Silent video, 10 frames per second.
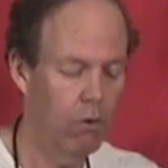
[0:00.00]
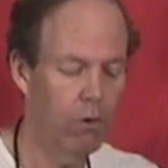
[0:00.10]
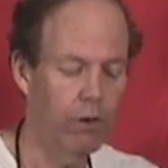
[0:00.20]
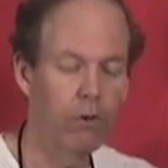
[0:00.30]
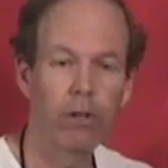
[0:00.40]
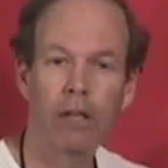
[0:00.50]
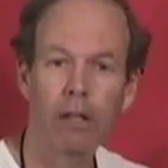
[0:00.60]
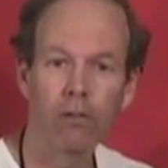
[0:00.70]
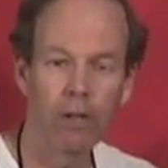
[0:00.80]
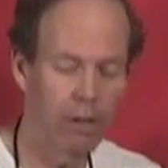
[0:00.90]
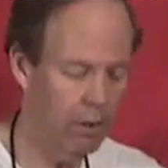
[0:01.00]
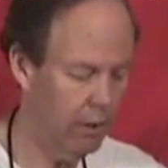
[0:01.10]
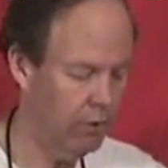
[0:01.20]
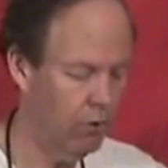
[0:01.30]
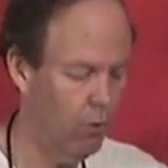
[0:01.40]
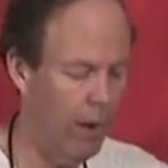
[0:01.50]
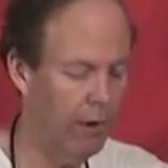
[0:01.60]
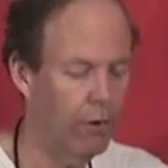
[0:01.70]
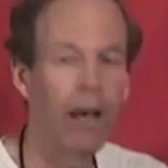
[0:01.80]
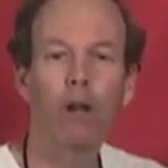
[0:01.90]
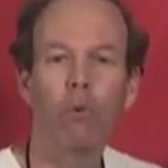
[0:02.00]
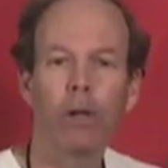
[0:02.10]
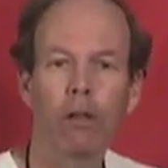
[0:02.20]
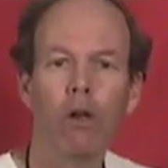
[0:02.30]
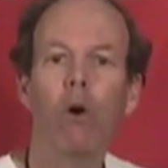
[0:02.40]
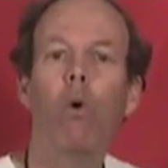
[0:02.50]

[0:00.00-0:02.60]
or using this end that you wound on with,